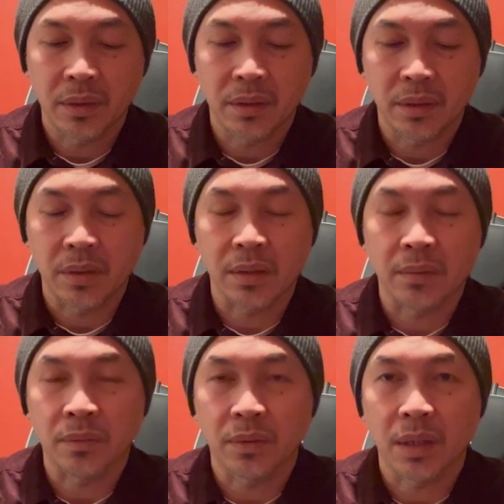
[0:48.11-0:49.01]
So
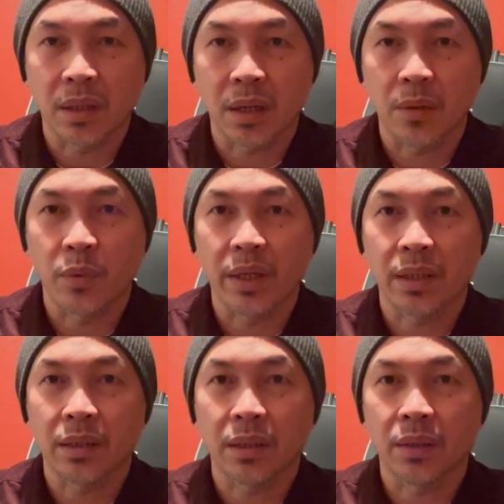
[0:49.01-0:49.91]

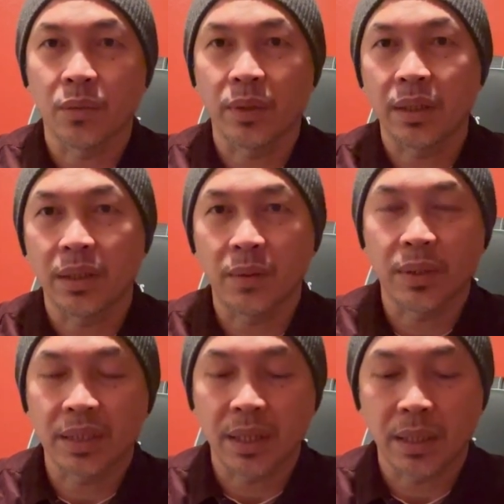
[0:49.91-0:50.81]
when he
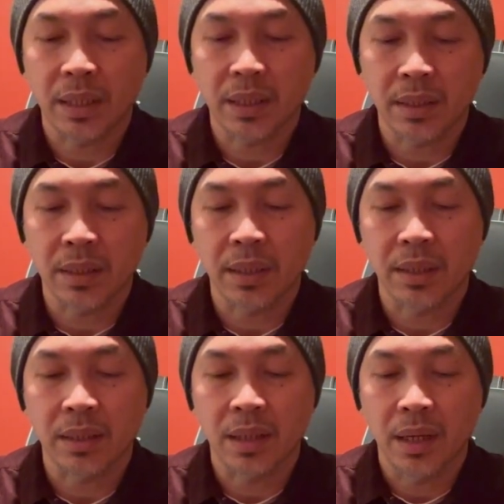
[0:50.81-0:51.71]
was selling it, it
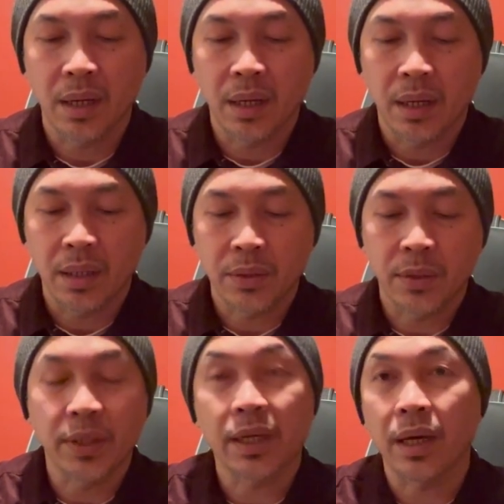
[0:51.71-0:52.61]
says
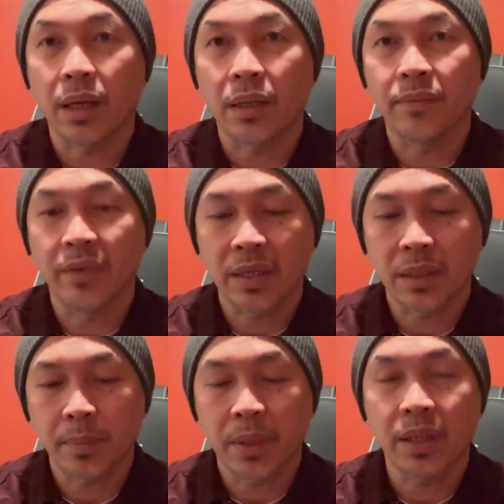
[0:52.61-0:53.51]
Sonicake
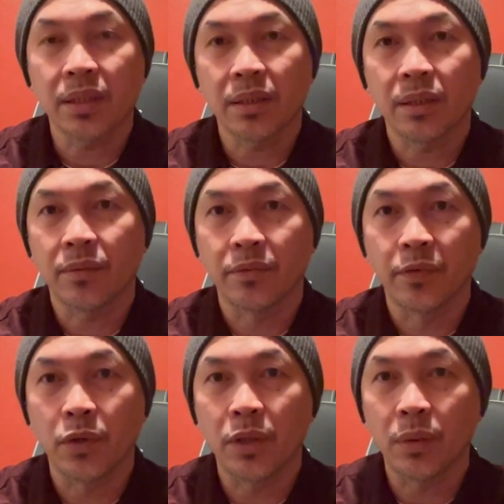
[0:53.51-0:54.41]
Vexpress
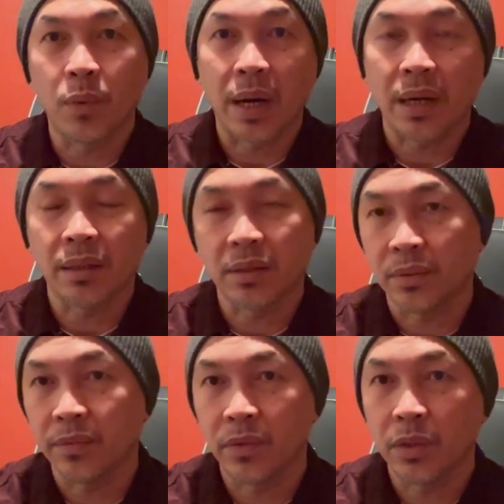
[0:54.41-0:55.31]
Vol Wah. So
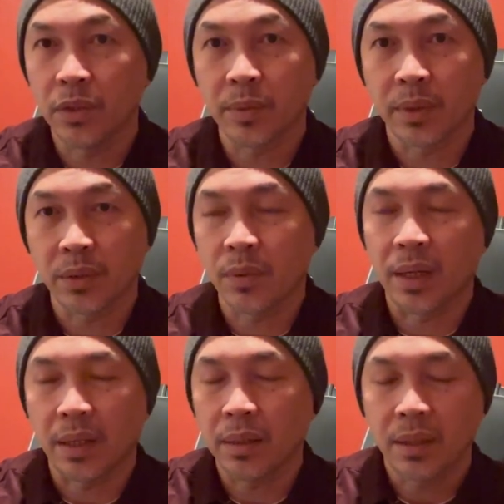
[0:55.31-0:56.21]
volume and
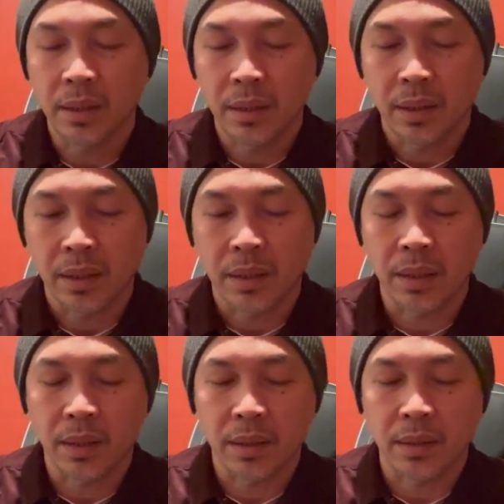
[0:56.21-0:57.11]
wah,
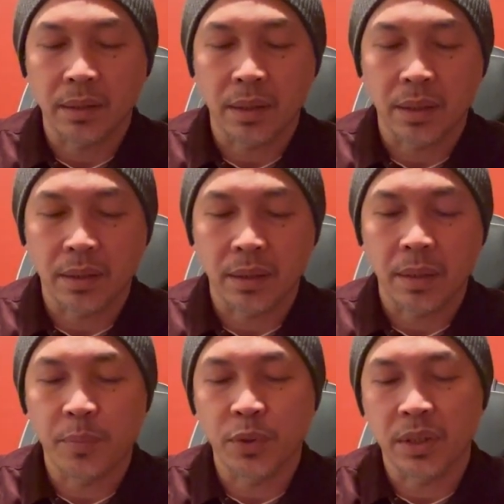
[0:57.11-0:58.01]

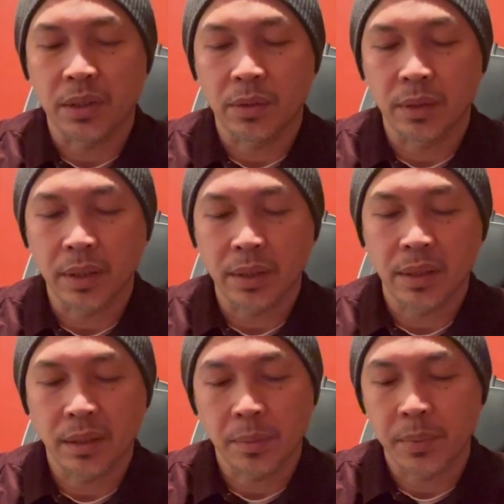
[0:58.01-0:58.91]
he put it on the
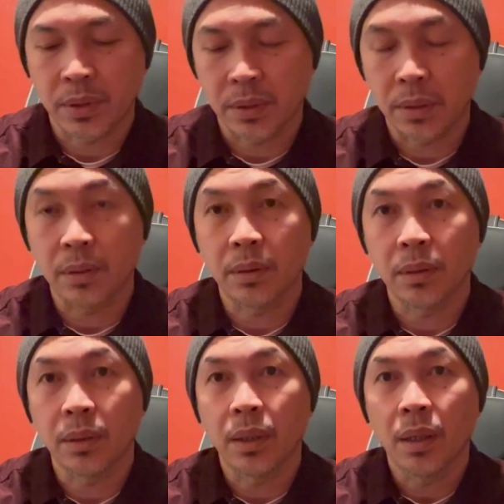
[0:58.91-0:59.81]
description.
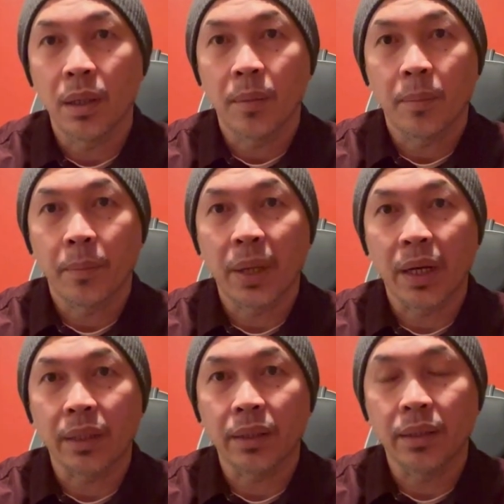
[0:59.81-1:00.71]

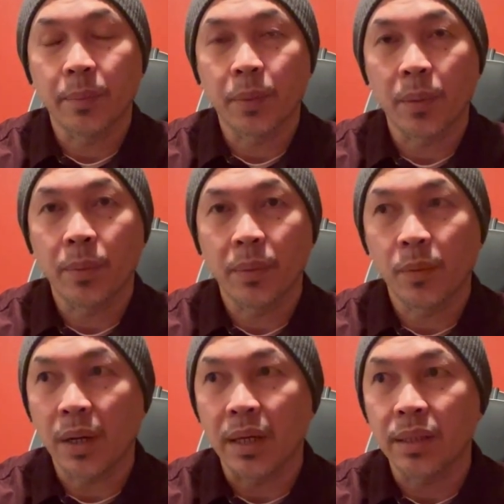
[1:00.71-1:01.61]
But the problem
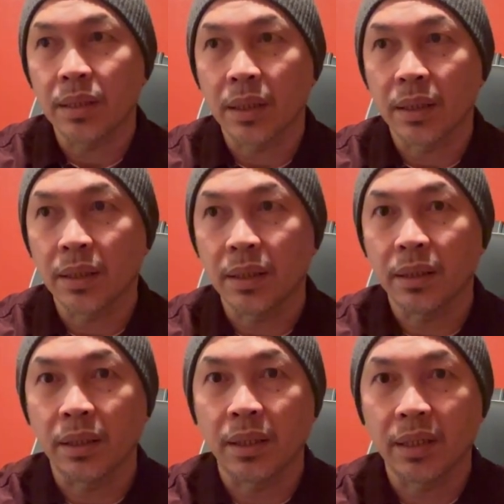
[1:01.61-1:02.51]
was, I
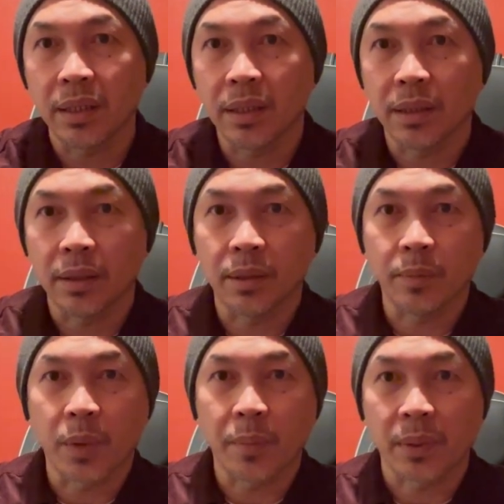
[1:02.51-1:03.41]
didn't read it
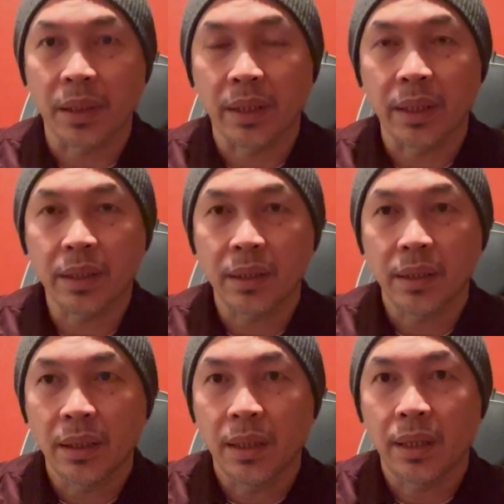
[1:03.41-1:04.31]
properly.
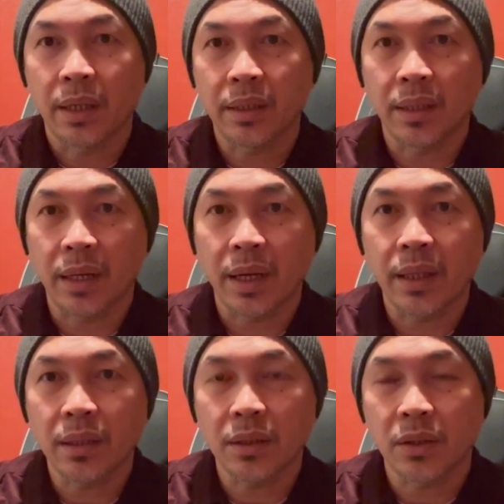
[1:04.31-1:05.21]
And at the
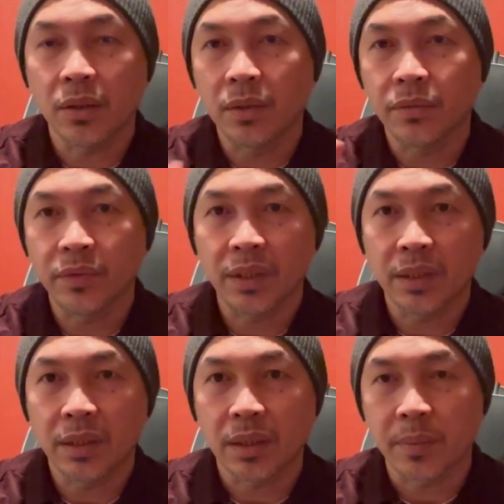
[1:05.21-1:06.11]
end of the
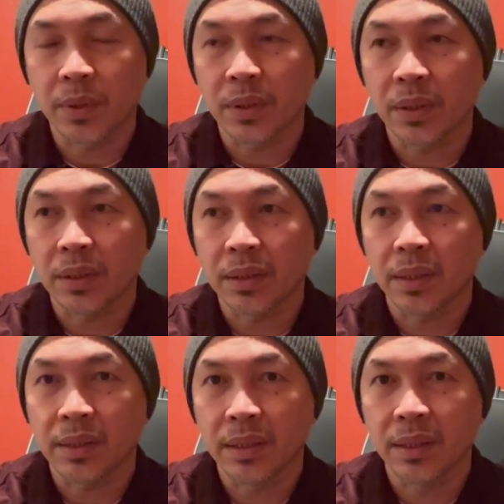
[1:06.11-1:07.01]
description, it
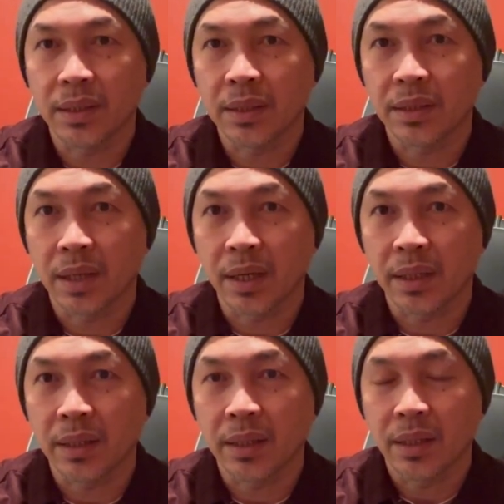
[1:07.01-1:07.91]
says, this is not
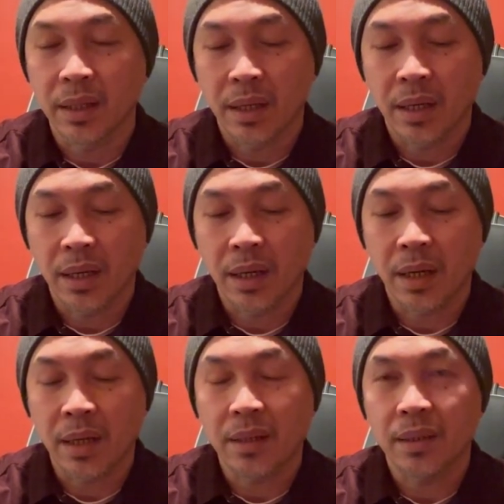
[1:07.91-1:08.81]

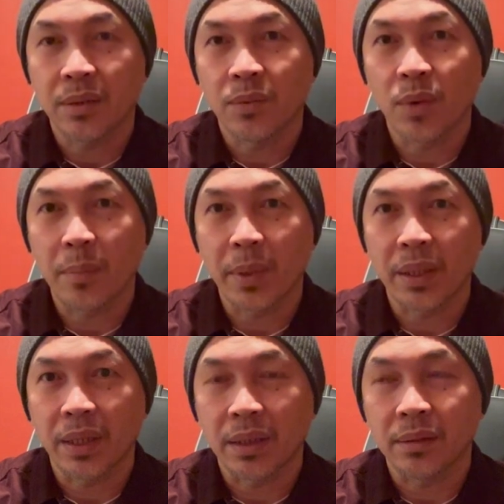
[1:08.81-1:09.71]
a wah
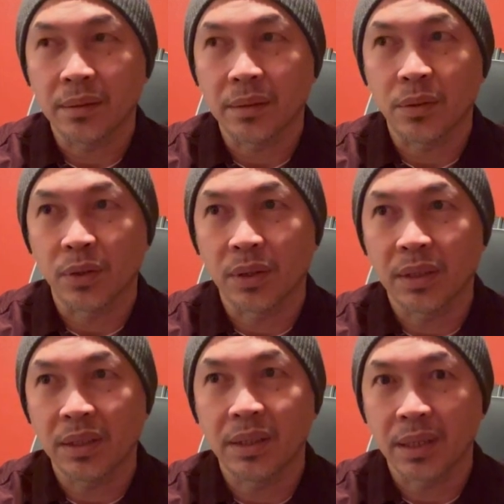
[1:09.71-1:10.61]
pedal, or
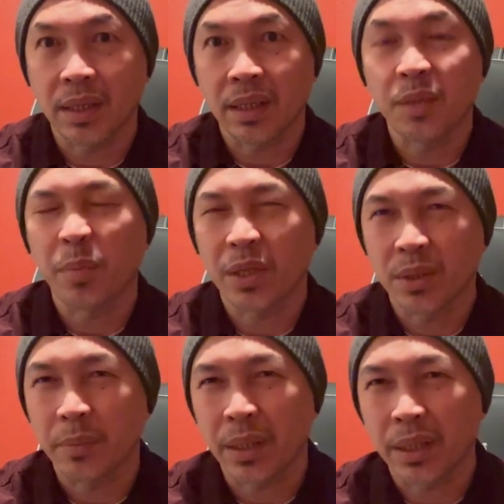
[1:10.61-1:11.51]
this is an
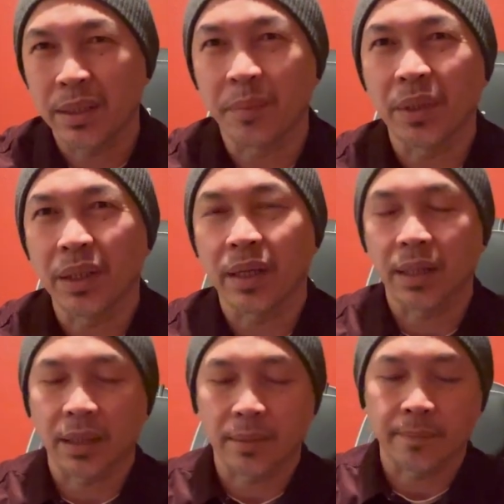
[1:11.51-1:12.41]
expression pedal, something like that.